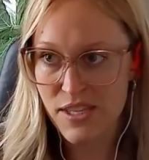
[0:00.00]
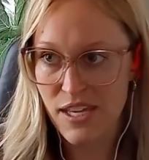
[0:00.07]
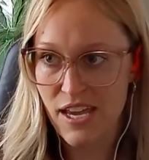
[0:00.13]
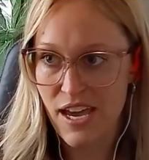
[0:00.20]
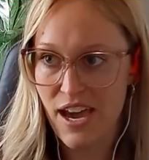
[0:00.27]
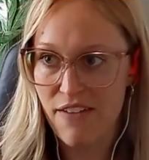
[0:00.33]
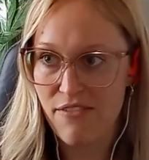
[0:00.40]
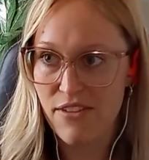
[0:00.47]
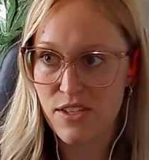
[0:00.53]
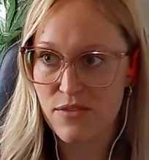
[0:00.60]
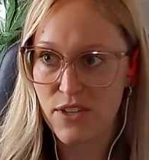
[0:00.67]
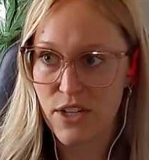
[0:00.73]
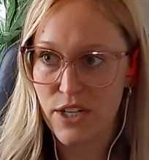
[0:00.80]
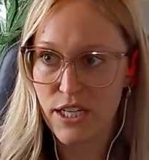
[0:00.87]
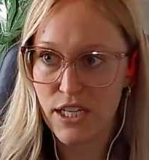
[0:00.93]
They have this
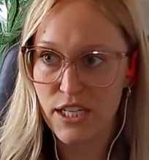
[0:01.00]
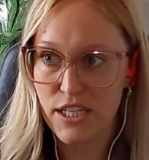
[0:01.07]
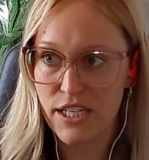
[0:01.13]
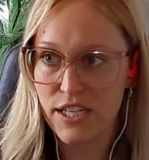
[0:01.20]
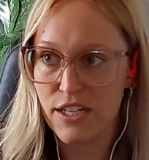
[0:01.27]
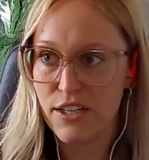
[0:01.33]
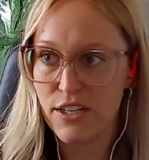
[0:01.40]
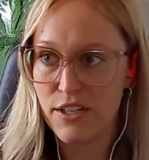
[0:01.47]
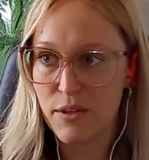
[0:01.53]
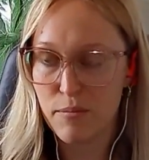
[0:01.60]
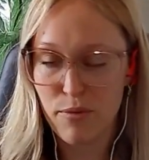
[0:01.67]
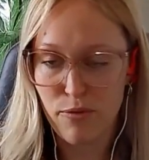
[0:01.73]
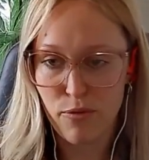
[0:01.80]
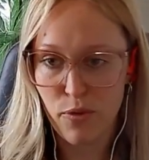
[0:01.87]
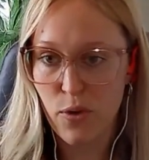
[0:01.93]
very clear
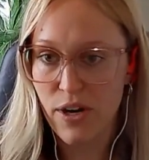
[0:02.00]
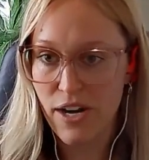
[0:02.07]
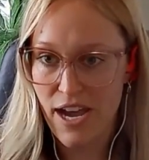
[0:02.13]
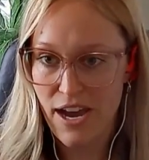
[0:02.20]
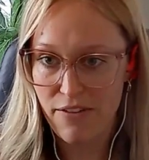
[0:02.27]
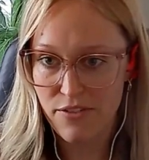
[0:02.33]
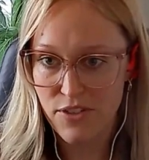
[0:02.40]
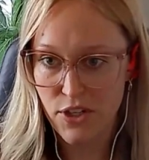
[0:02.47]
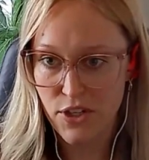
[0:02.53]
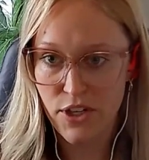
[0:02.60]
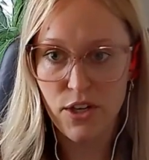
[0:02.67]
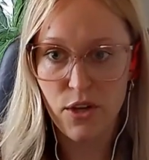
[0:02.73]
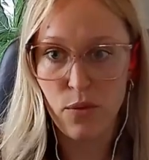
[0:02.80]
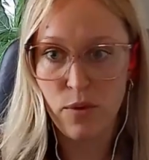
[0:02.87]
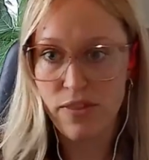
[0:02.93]
before and after, you
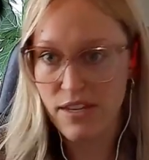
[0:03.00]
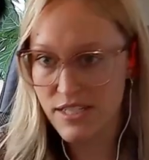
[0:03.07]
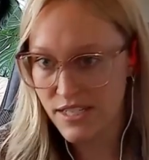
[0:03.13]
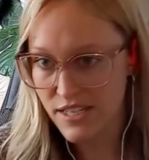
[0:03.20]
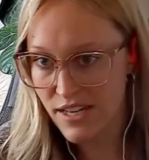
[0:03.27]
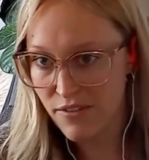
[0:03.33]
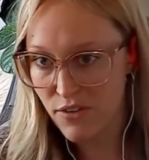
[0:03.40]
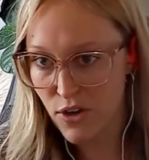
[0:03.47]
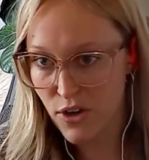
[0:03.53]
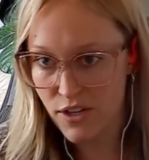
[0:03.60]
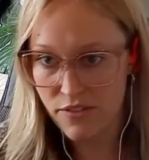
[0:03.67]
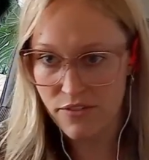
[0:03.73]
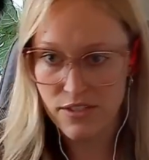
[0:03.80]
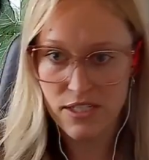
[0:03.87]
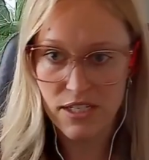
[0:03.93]
know, when they didn't have
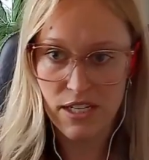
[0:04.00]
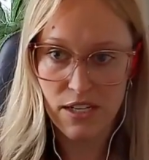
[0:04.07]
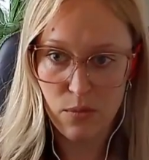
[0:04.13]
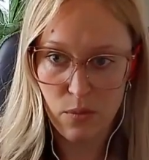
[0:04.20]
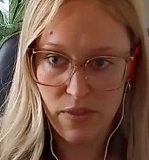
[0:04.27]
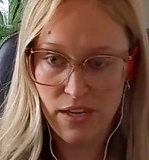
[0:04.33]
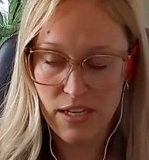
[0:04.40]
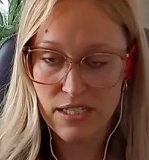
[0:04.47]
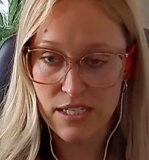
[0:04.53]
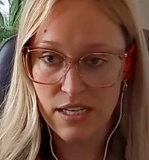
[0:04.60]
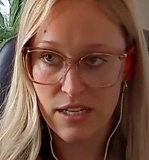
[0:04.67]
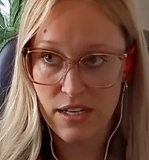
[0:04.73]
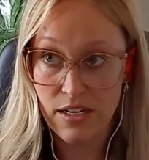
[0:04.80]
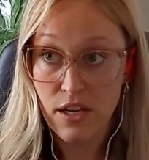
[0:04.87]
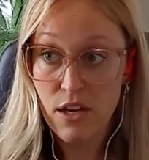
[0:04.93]
chronic fatigue and when they did.
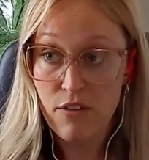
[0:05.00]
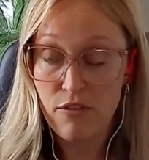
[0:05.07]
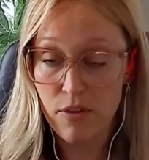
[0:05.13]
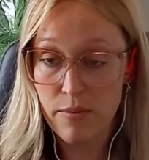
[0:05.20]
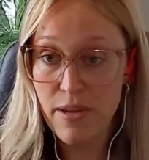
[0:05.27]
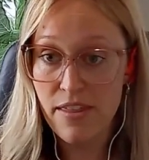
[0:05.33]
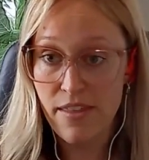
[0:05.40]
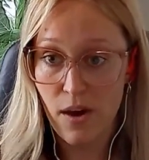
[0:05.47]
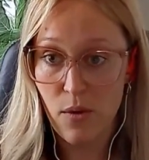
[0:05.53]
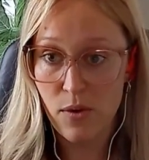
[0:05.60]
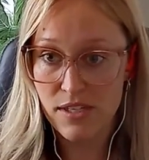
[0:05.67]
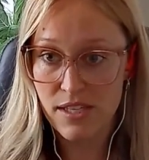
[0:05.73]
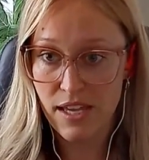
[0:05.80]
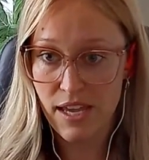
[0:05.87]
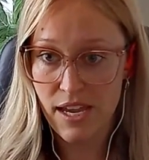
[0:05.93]
And for me, that
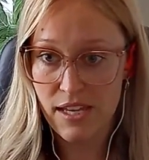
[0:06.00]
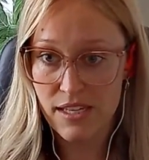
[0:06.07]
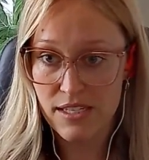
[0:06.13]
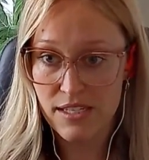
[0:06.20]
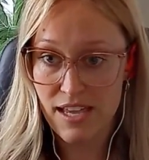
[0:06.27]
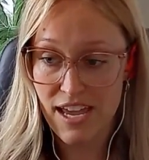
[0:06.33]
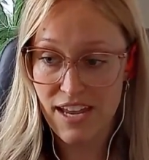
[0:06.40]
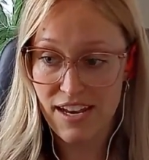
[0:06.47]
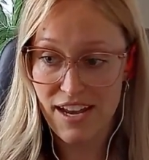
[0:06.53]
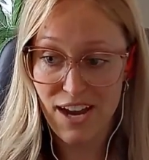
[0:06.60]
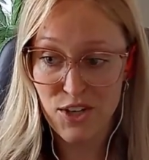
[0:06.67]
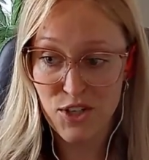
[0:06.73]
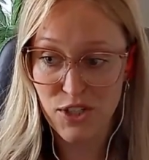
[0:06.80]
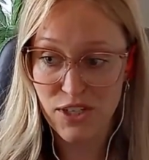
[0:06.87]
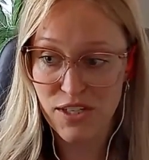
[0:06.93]
was the case. And
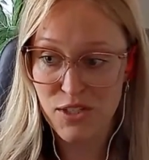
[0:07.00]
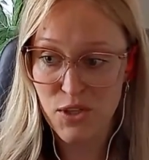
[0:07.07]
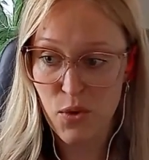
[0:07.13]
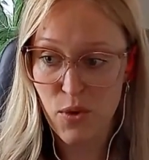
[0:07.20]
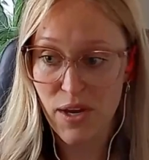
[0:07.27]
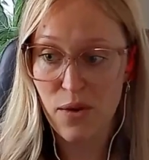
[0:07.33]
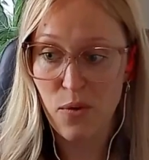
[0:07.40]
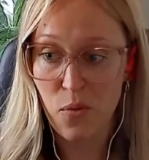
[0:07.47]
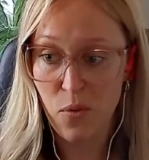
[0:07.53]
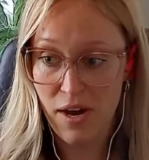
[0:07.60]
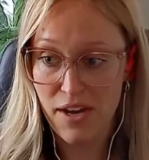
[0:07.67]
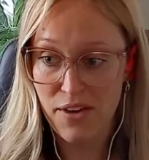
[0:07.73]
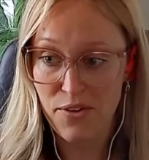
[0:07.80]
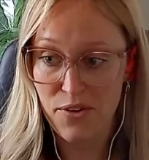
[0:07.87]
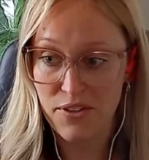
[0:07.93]
actually, it's quite
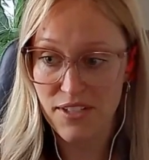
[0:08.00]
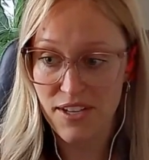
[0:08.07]
wild.